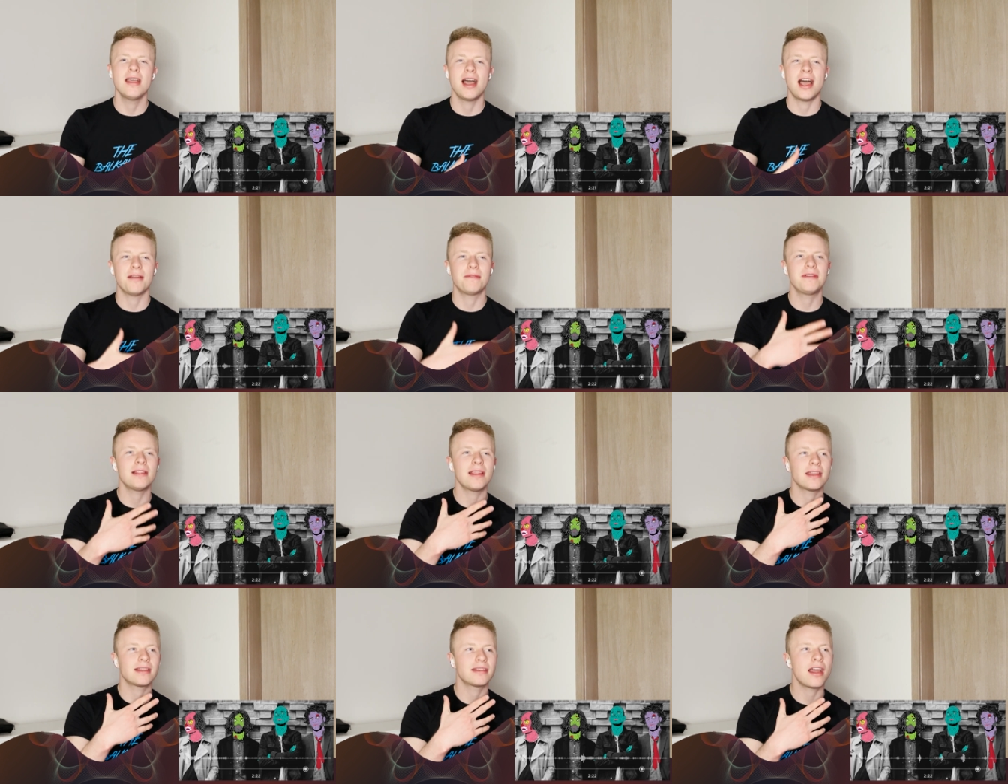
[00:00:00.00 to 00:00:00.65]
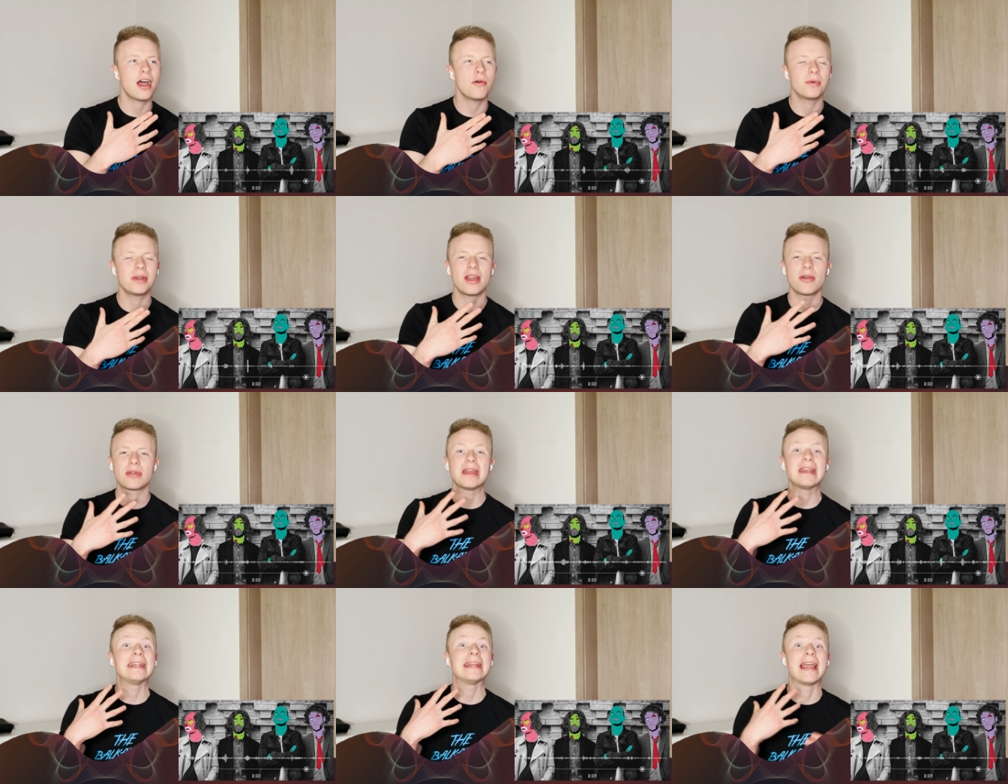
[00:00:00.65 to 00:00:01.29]
I feel like now, without
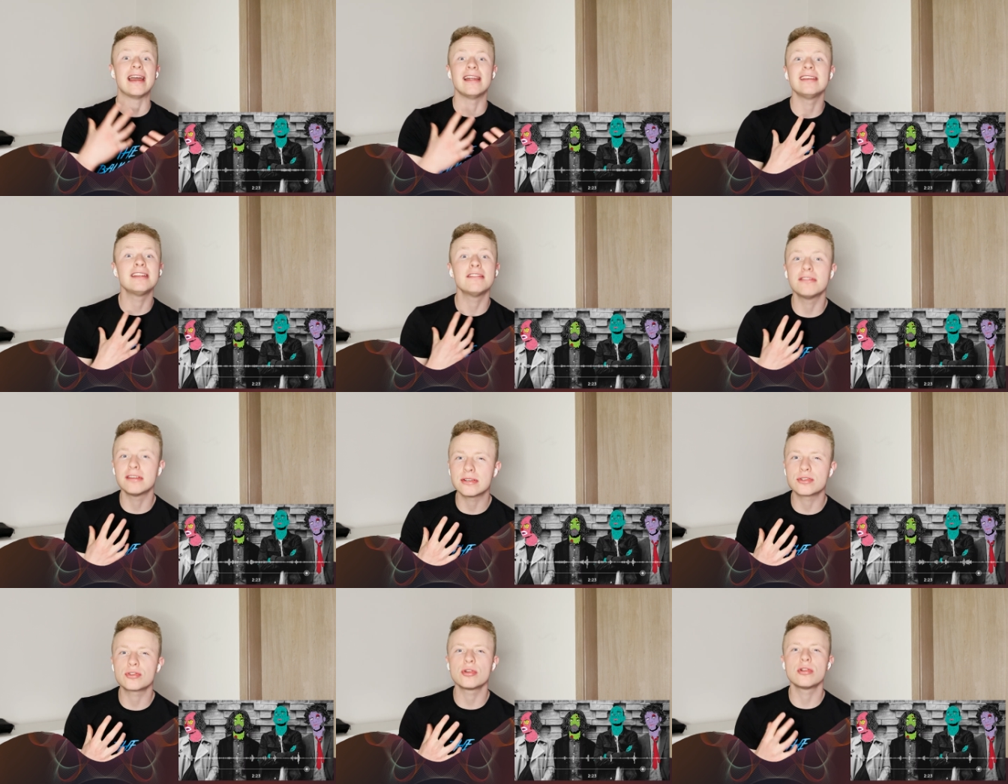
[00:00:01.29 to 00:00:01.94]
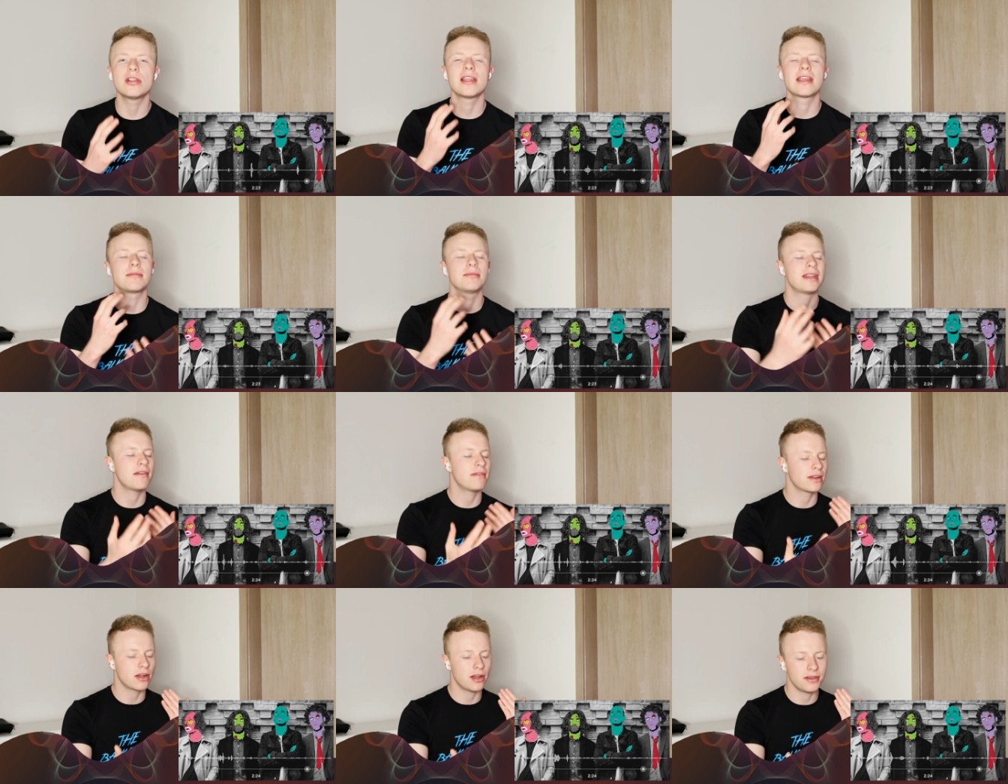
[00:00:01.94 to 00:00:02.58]
getting any visual, like we
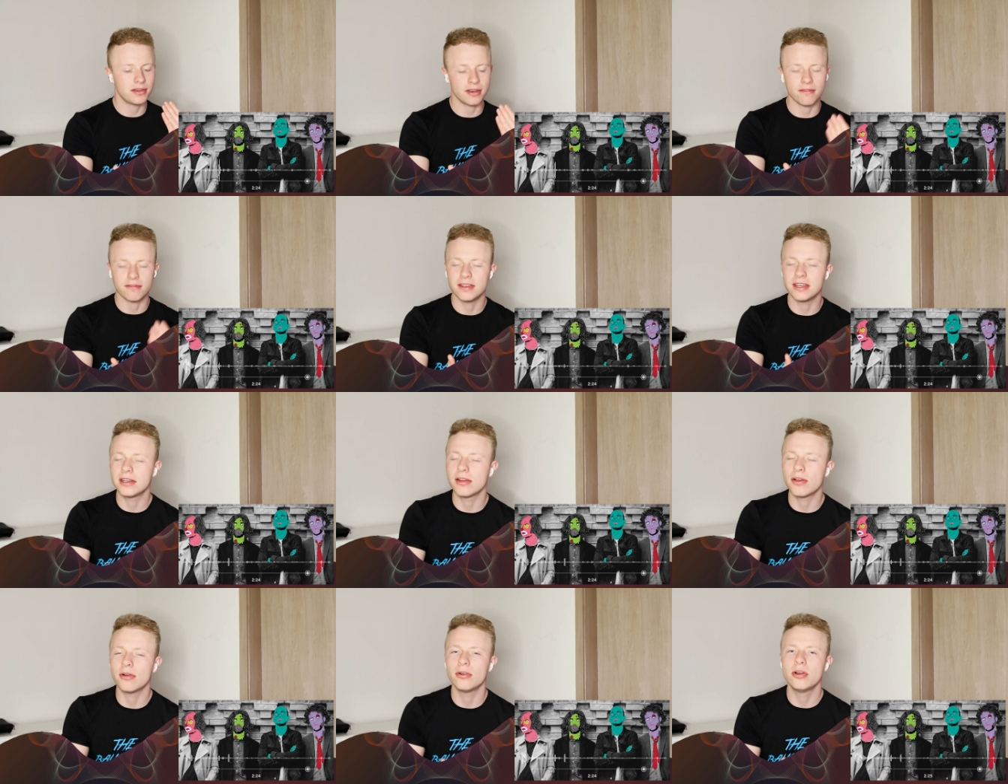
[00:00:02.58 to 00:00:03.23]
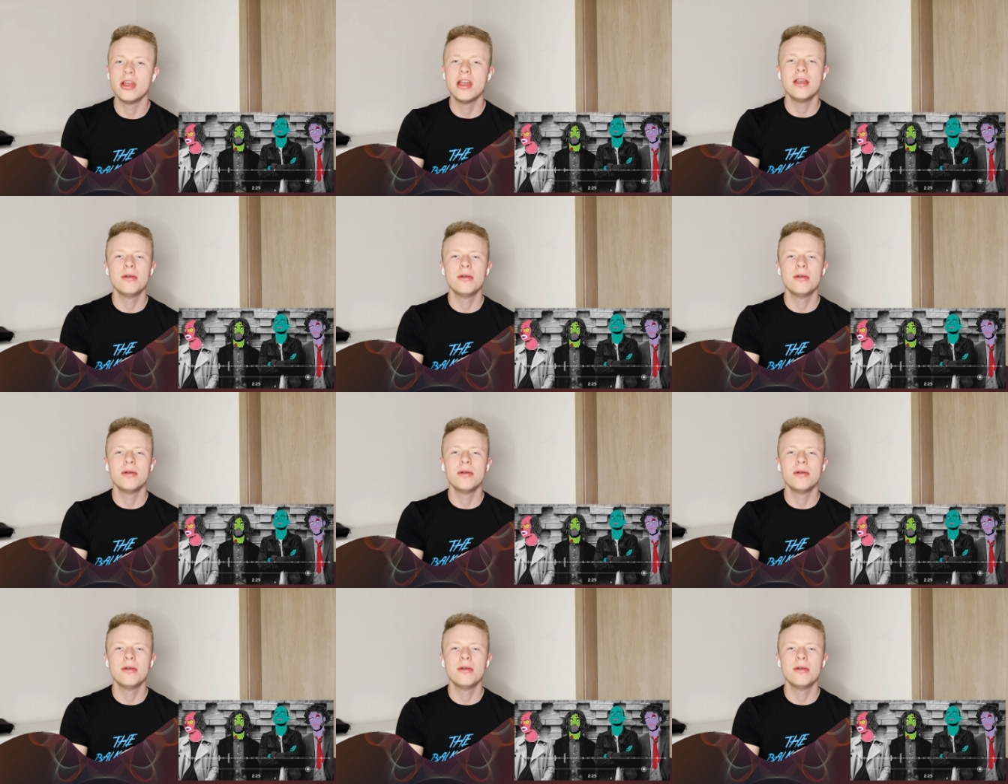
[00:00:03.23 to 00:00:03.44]
haven't gotten a video,